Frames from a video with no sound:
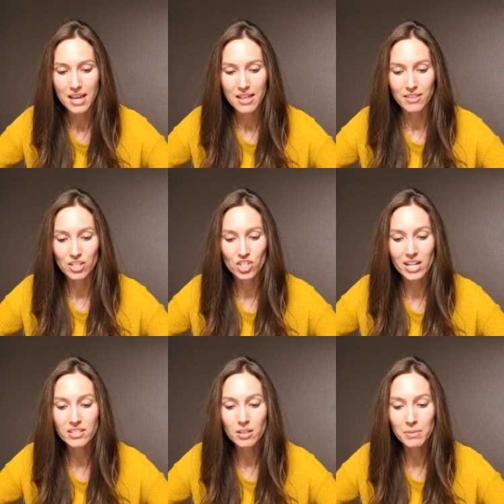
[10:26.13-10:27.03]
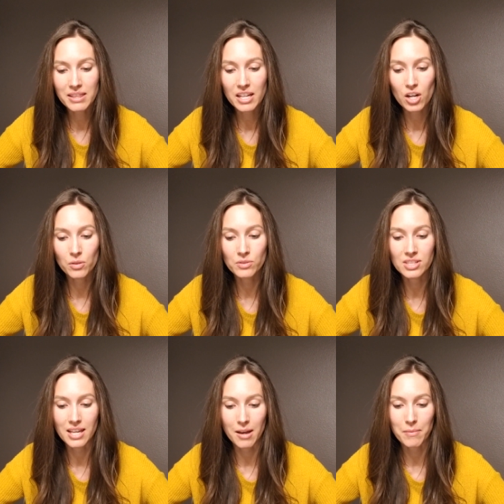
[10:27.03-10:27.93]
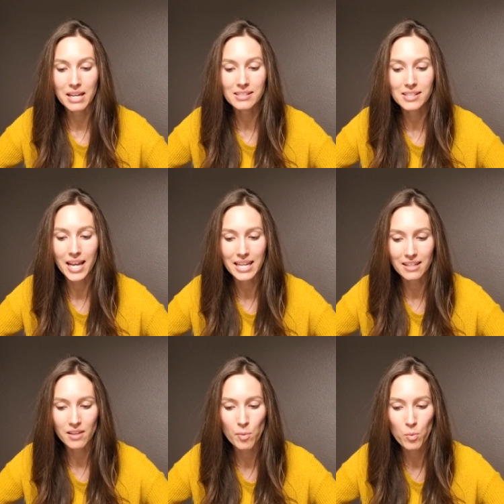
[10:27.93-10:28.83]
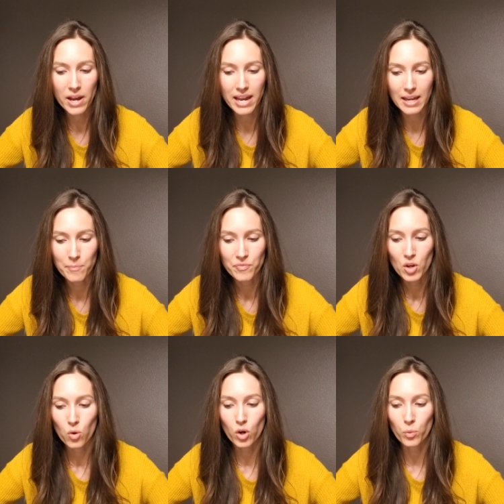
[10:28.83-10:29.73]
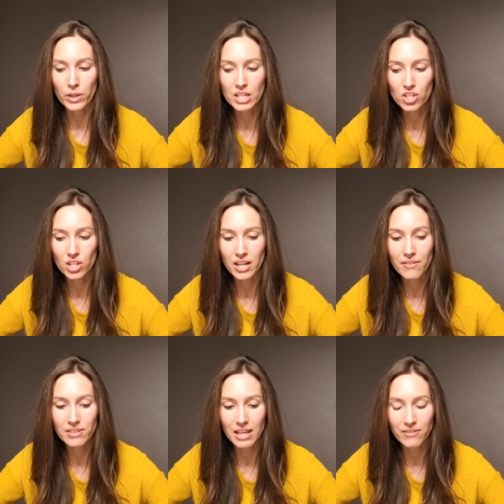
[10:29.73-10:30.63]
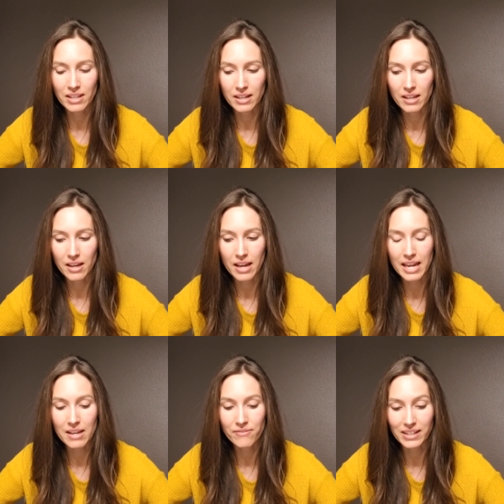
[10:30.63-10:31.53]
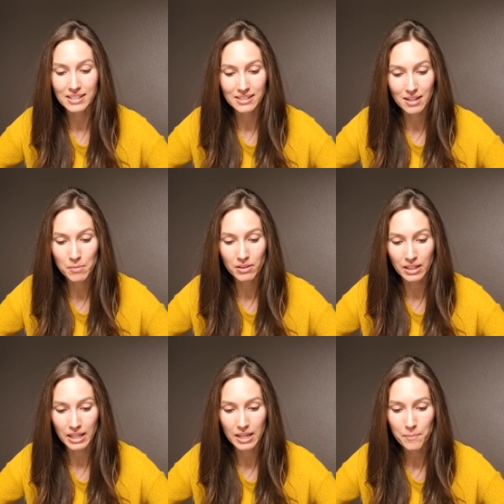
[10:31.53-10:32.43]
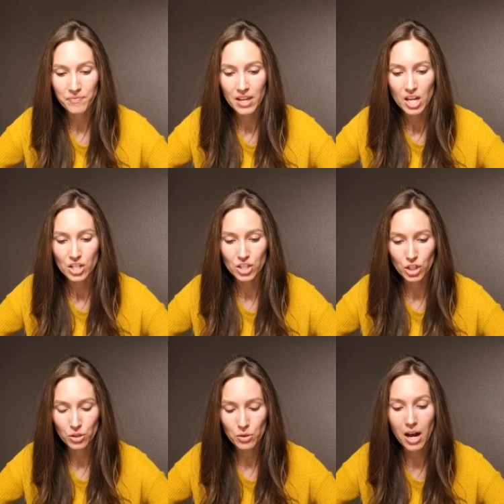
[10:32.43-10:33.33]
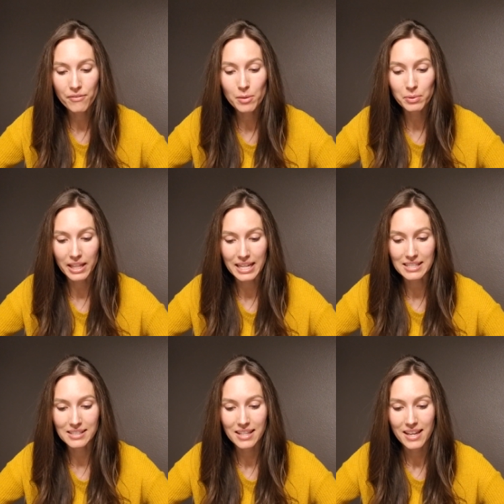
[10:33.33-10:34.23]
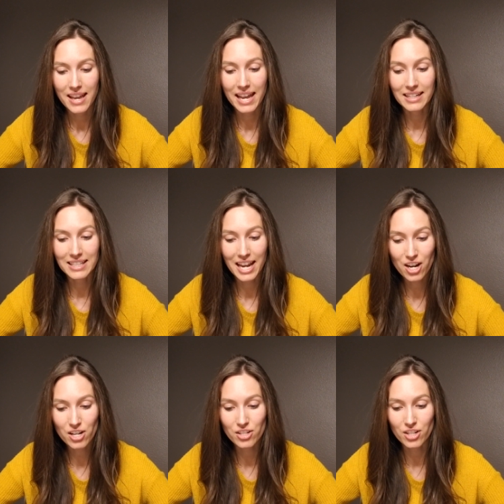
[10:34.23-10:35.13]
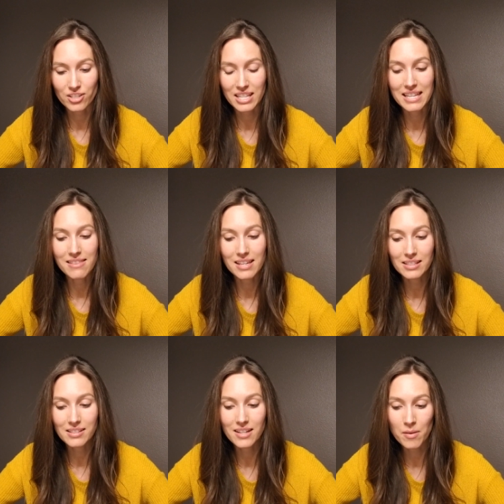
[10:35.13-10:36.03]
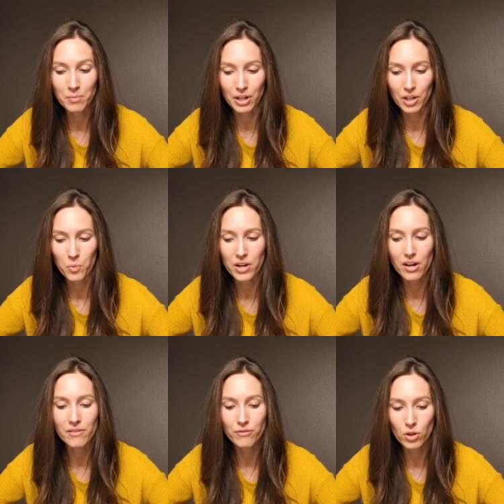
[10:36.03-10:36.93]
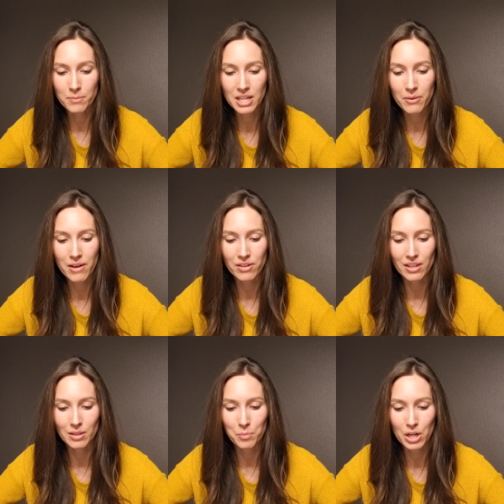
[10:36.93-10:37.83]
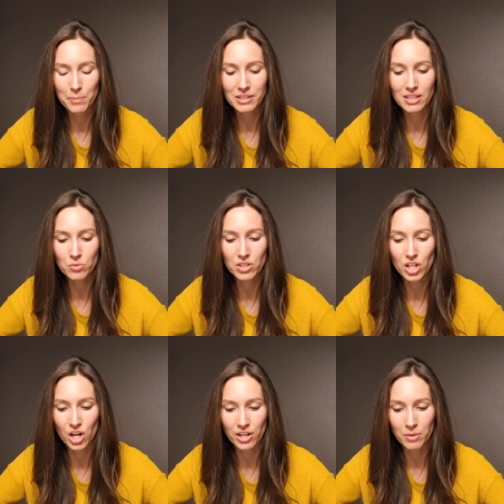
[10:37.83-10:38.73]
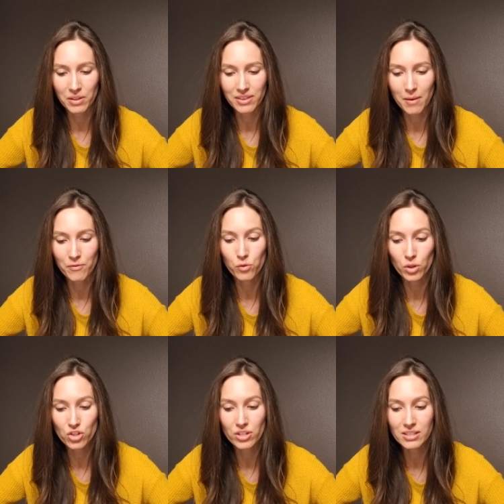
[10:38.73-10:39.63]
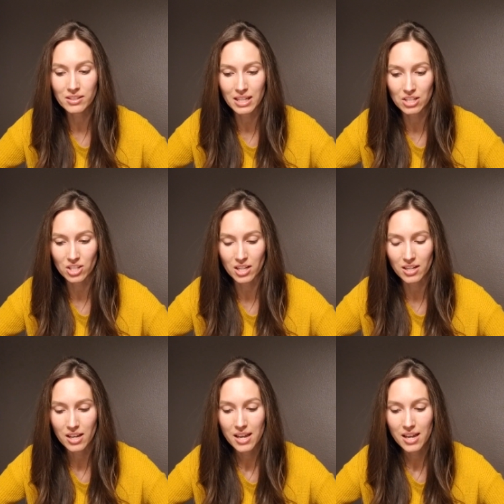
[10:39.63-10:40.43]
The gentleman that owns them has taken them away, or we should have given a facsimile of the plates and characters in this number. We are informed, however, that the purpose is returning with them for translation.